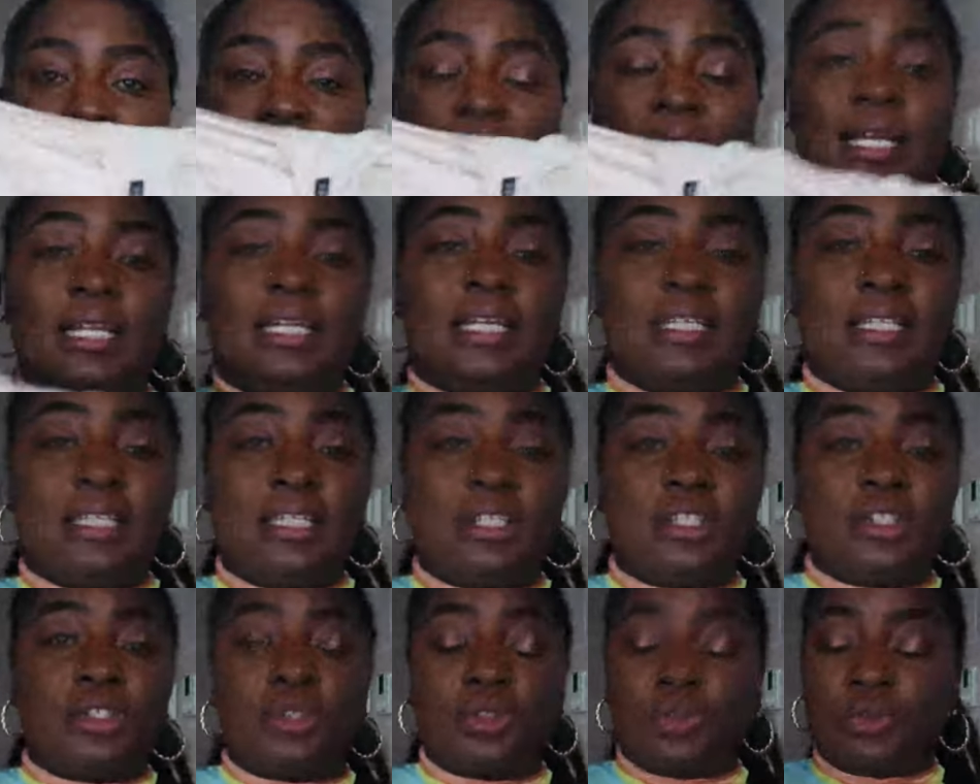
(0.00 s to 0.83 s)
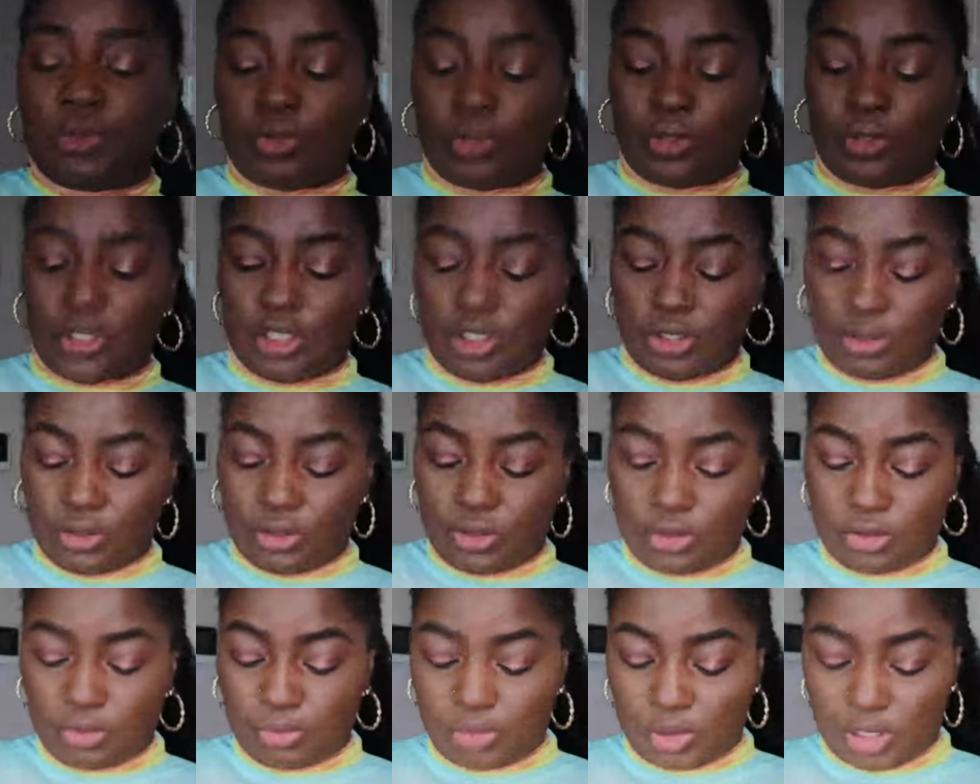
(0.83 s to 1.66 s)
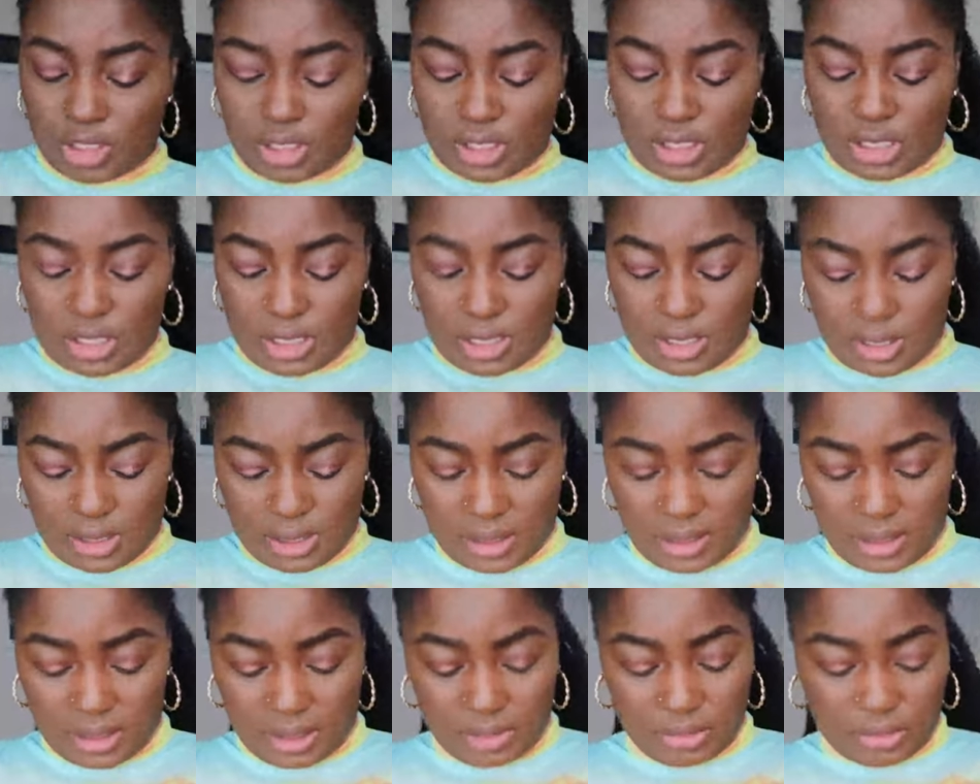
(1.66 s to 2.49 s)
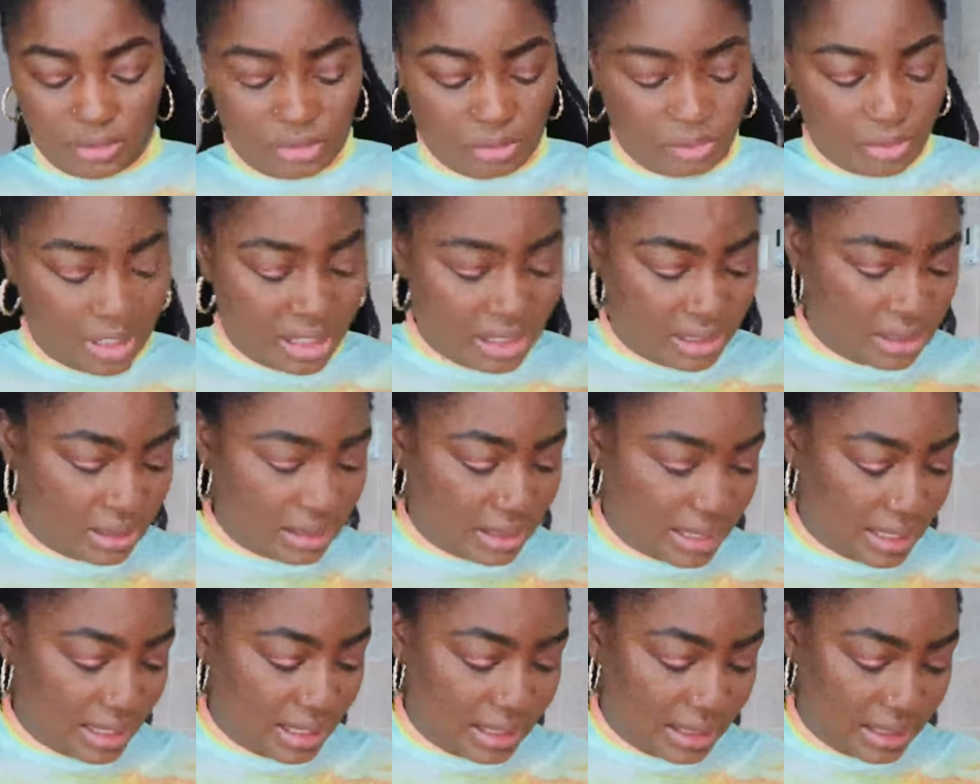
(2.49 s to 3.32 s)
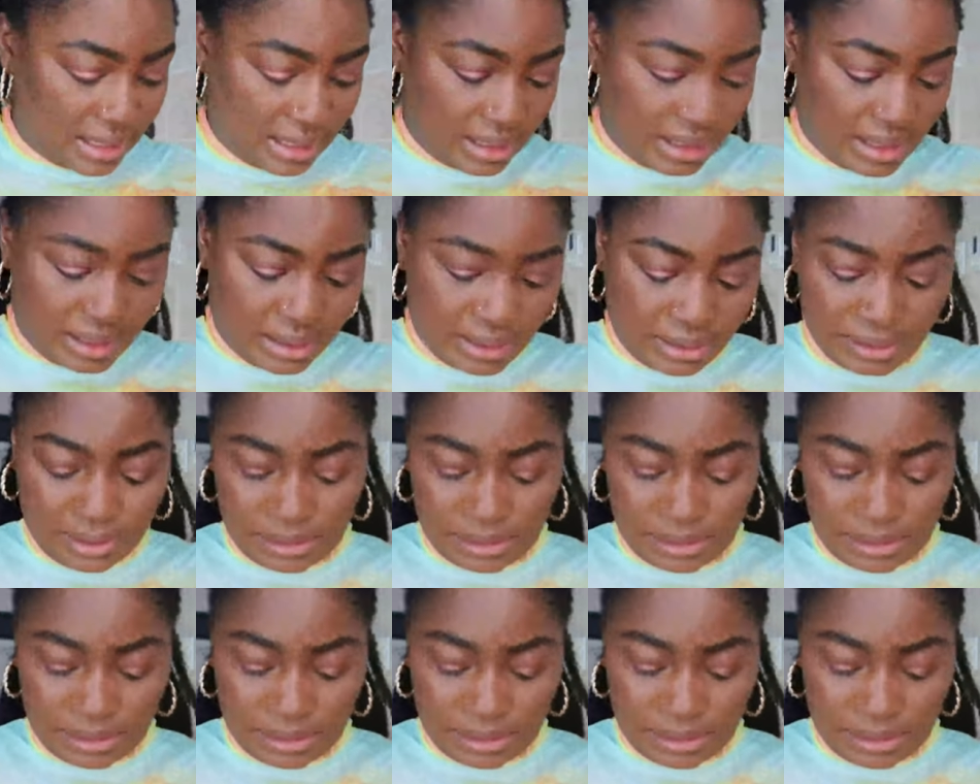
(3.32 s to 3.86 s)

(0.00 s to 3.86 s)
and then these two, it used to be 89, I think.